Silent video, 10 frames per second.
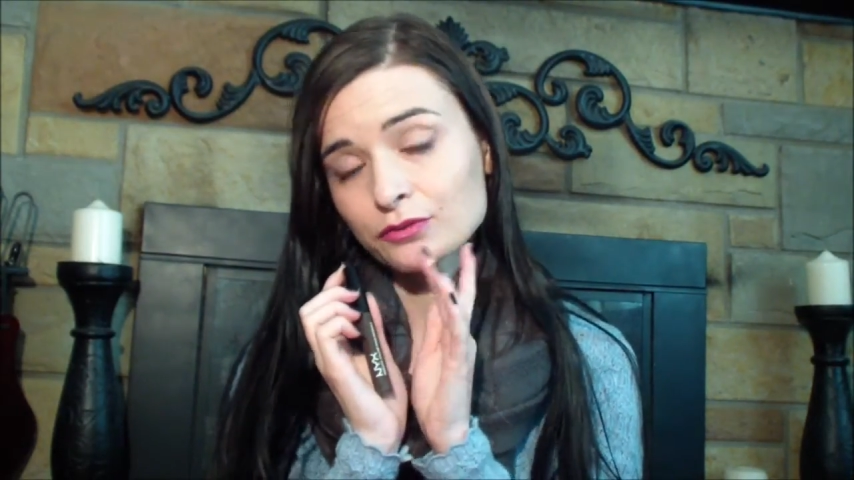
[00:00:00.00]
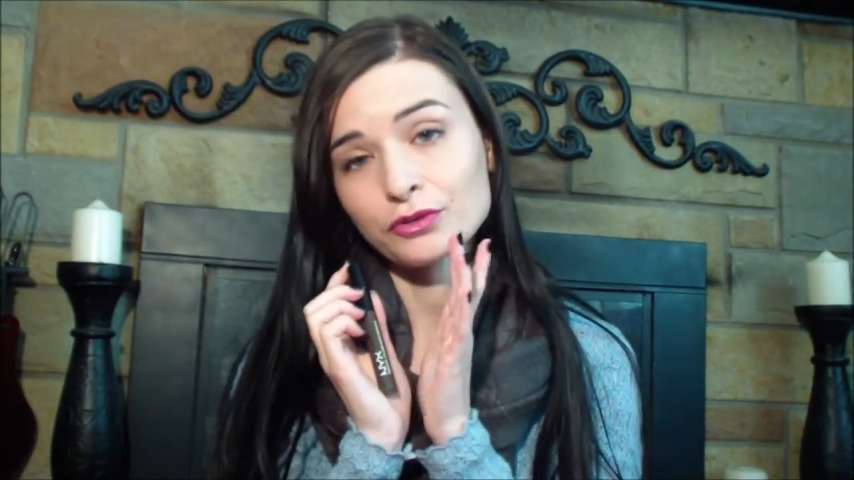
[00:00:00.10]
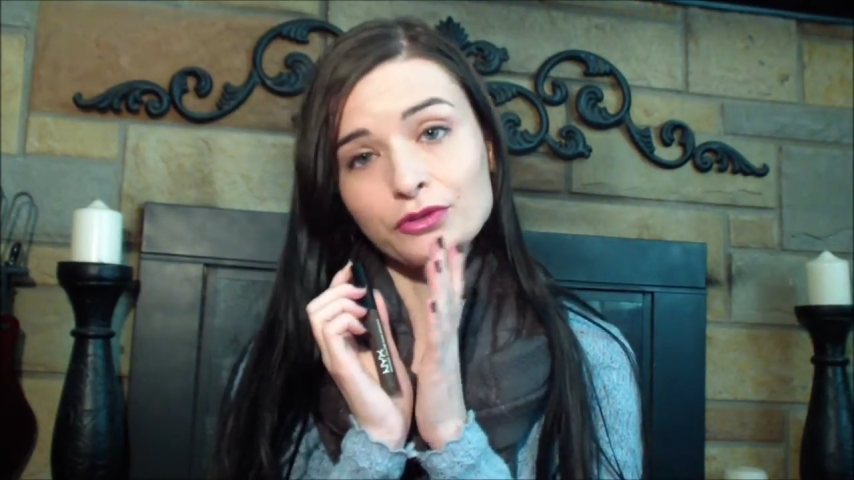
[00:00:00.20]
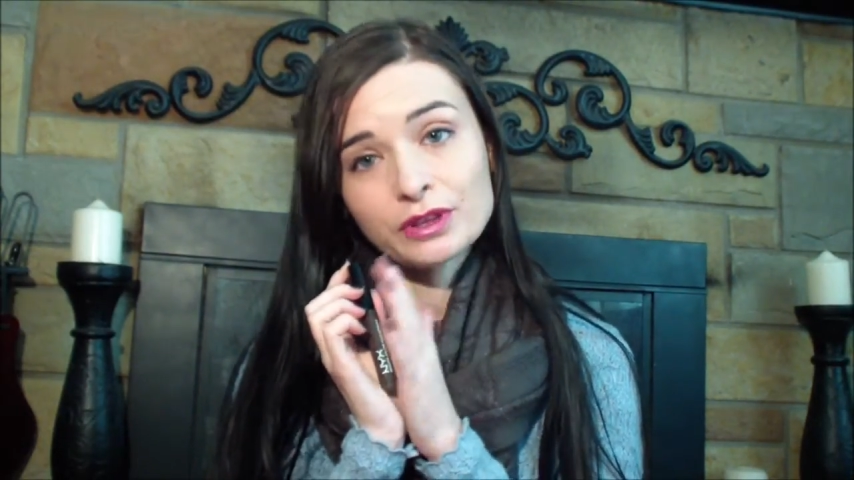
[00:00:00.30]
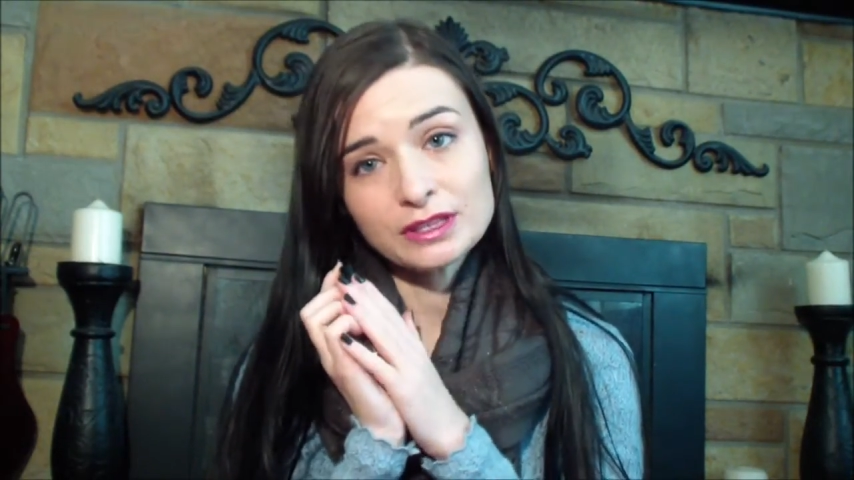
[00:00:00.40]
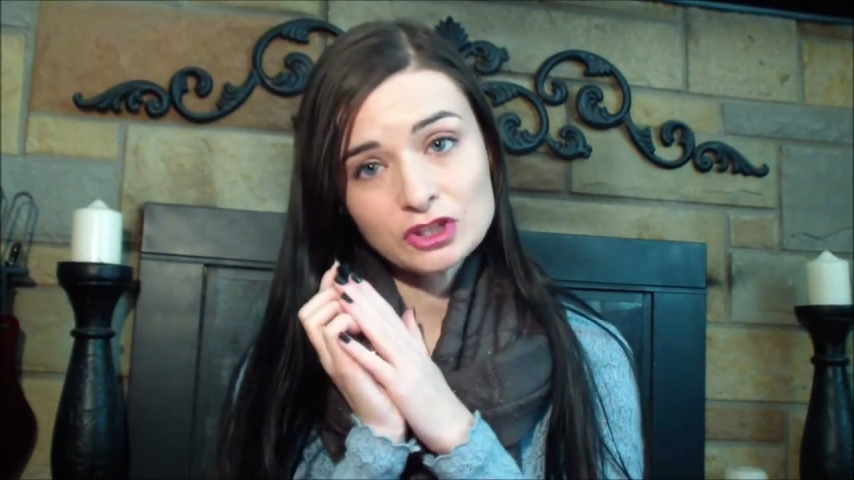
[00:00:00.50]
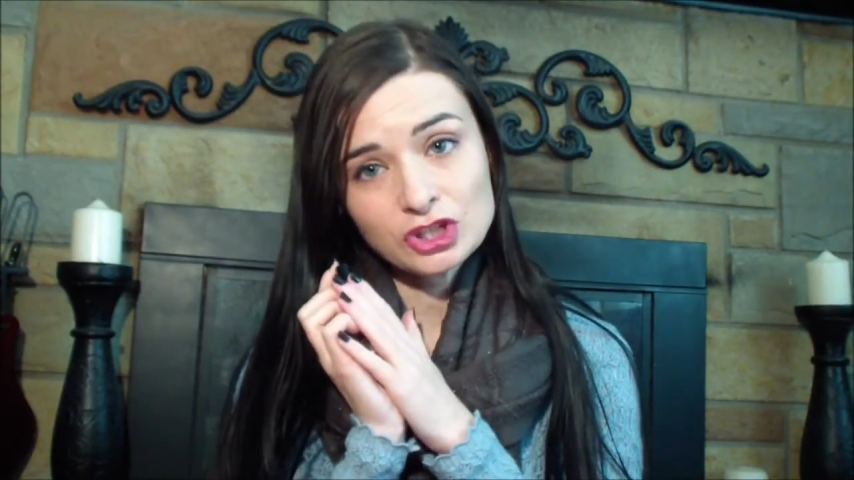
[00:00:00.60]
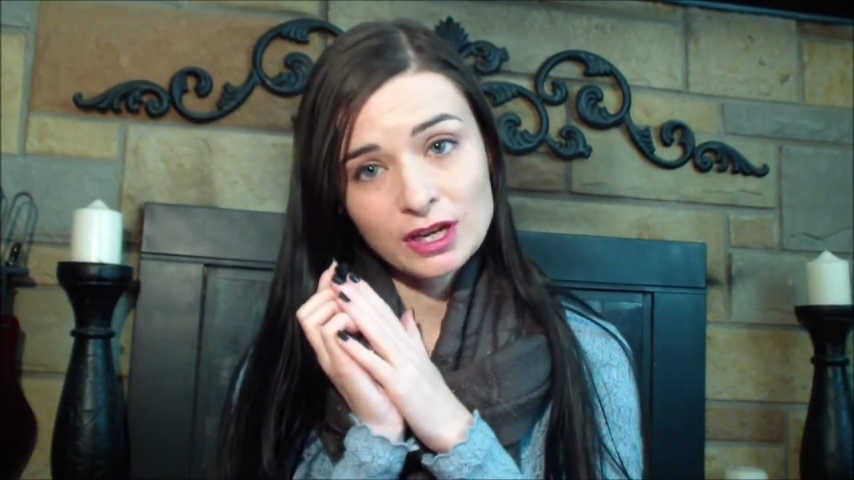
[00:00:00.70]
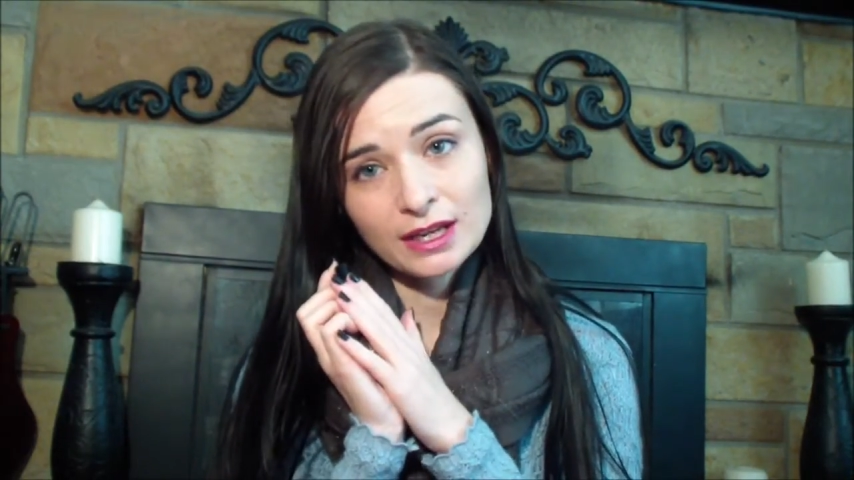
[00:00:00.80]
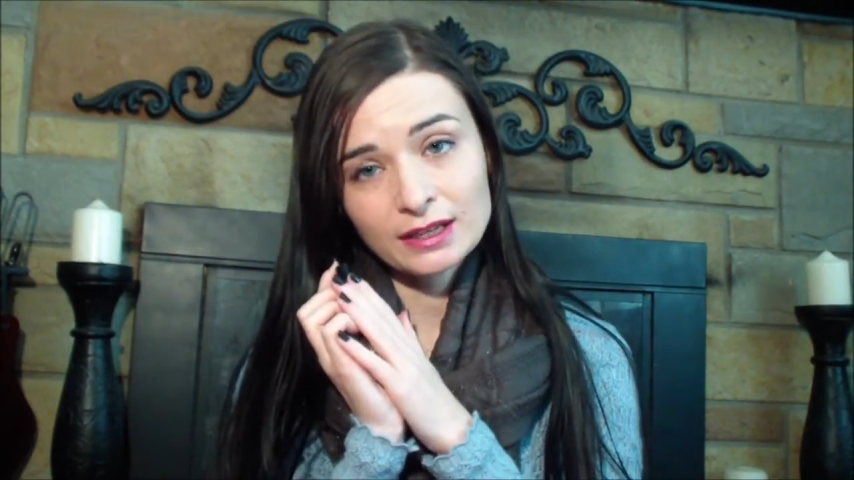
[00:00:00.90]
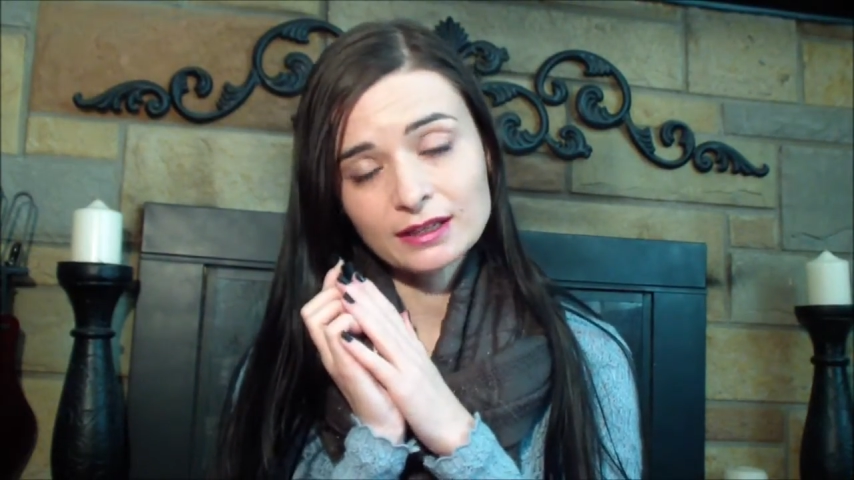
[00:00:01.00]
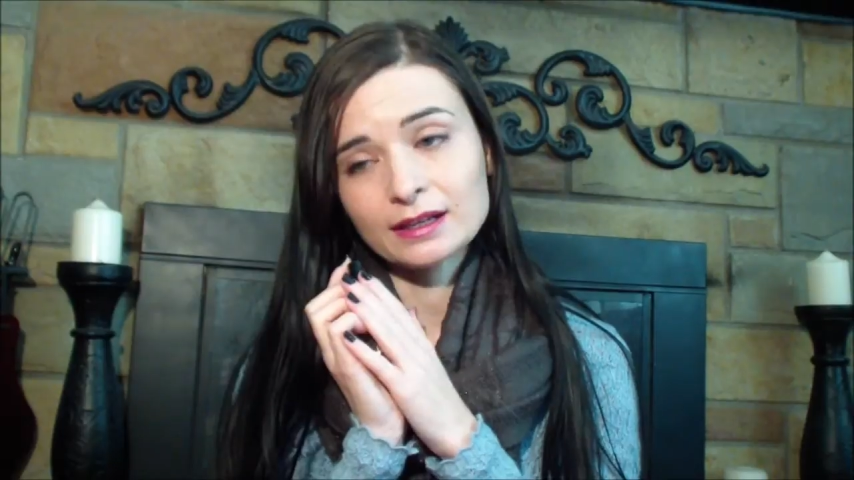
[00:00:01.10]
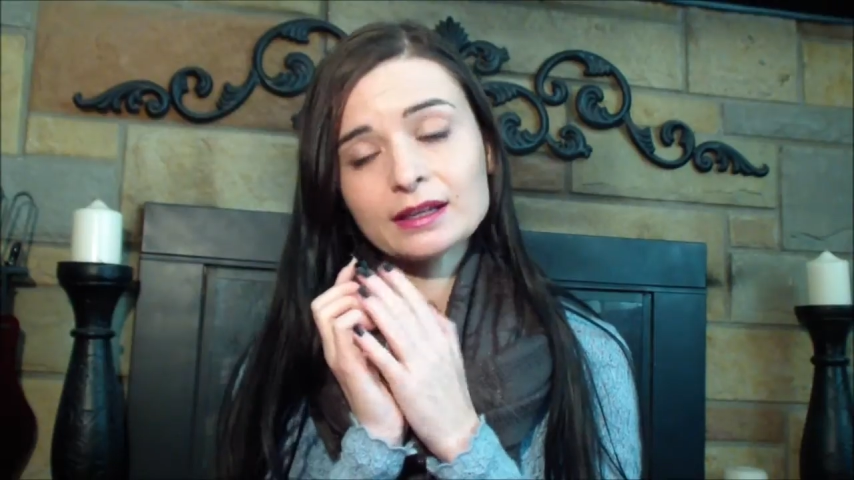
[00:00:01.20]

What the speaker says: for this shade,